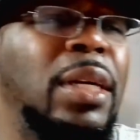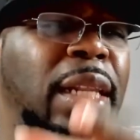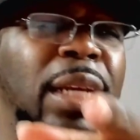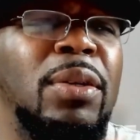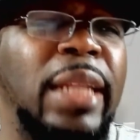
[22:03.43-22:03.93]

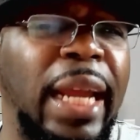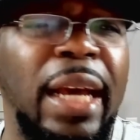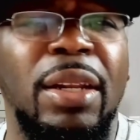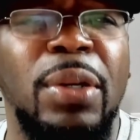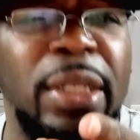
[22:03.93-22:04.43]
illegal
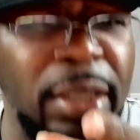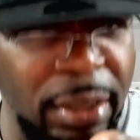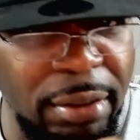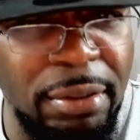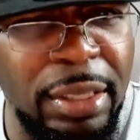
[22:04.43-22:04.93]
download it
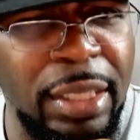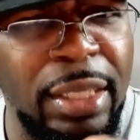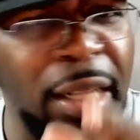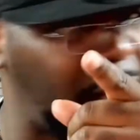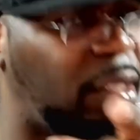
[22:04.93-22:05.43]

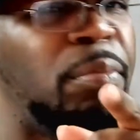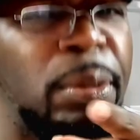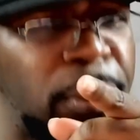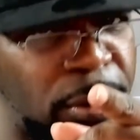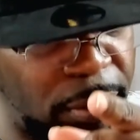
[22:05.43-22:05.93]
like some
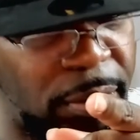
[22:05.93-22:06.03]
people do.